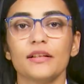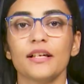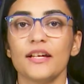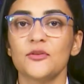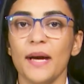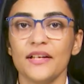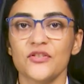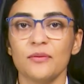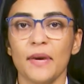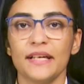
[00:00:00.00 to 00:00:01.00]
The
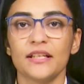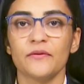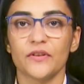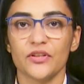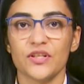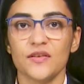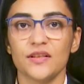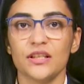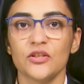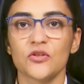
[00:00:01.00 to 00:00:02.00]
expansion might give
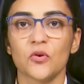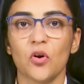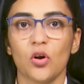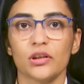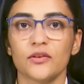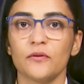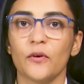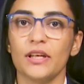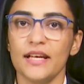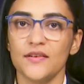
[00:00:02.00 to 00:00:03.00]
urgency to calls
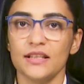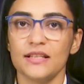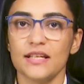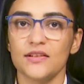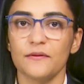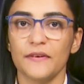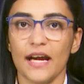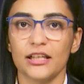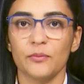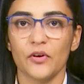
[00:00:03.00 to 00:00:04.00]
for less intensive
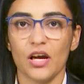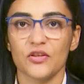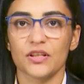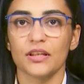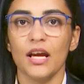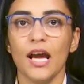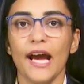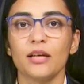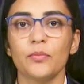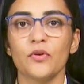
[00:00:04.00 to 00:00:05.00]
cattle production
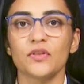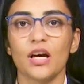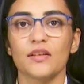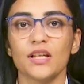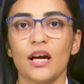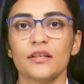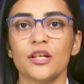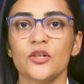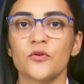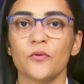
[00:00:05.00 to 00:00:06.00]
and pose a hazard
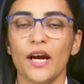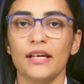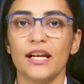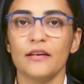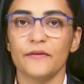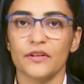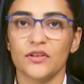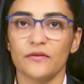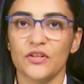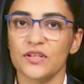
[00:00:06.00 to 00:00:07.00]
to wildlife
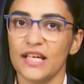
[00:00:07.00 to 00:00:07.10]
conservation